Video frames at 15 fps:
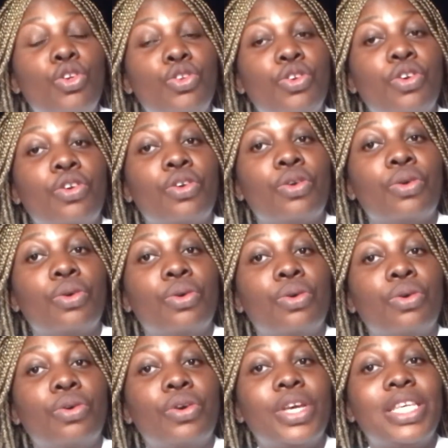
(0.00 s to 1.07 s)
your
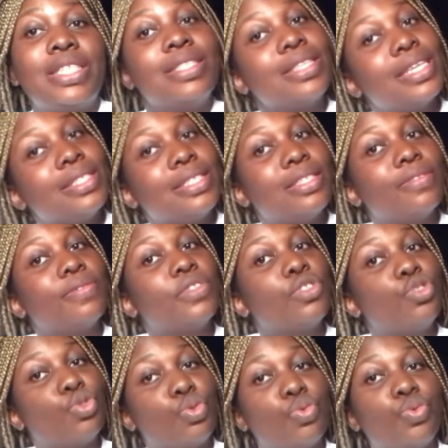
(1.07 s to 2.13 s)
incentives
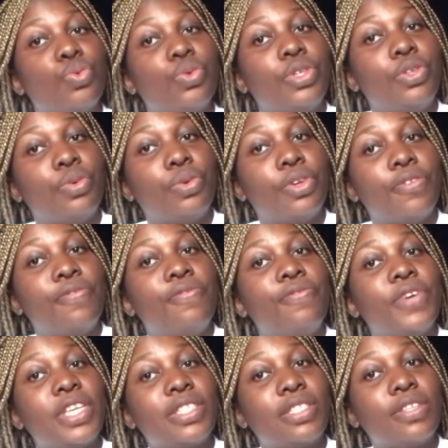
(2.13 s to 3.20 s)
to
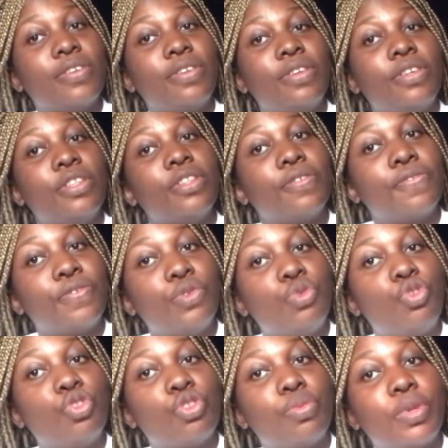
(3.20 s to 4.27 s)
invest in the
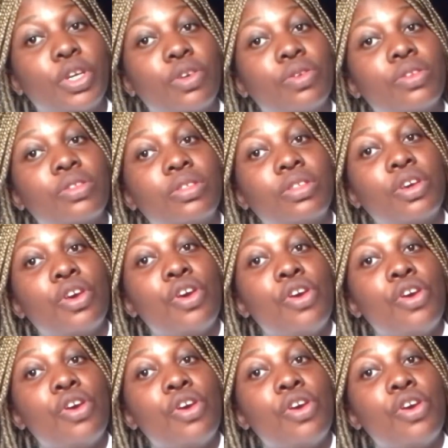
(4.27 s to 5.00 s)
future, because